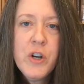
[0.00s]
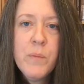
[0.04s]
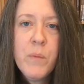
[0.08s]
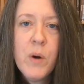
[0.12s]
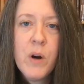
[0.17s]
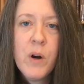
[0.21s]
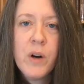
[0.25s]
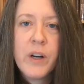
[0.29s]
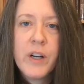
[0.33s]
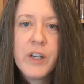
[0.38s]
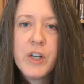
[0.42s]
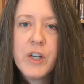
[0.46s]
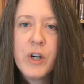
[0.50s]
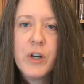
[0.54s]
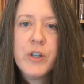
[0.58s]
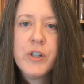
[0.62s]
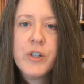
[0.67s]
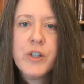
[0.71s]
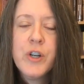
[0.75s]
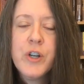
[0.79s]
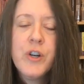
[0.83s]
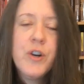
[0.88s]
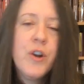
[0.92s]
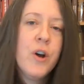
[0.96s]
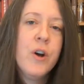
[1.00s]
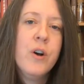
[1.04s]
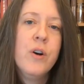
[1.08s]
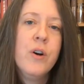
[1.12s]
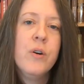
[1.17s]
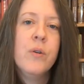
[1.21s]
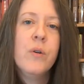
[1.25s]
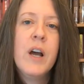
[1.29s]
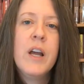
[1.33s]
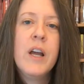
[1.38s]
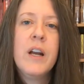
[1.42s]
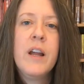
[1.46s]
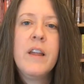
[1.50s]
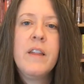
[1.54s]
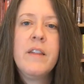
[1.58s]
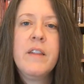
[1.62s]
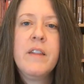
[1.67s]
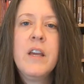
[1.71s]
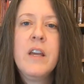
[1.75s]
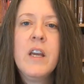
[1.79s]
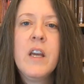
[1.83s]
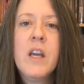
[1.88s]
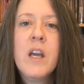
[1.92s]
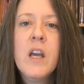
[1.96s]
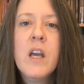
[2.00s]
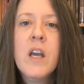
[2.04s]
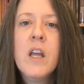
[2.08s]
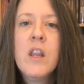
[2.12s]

mark it's hard to know and i think